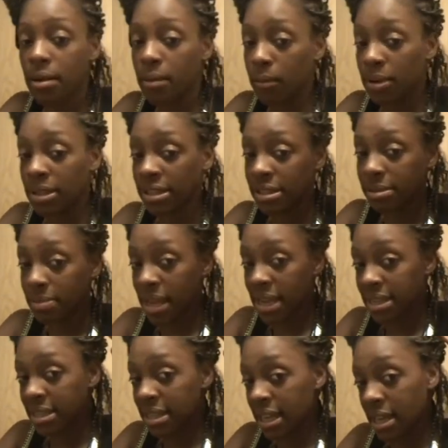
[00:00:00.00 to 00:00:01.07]
when
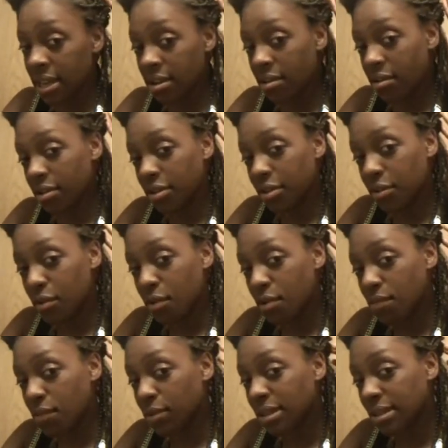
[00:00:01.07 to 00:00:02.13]
spacing on the
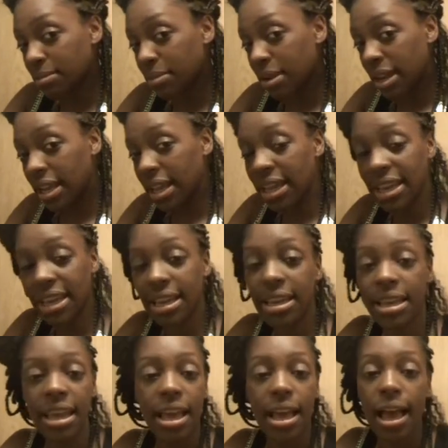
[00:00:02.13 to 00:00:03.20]
cornrows and braiding it in,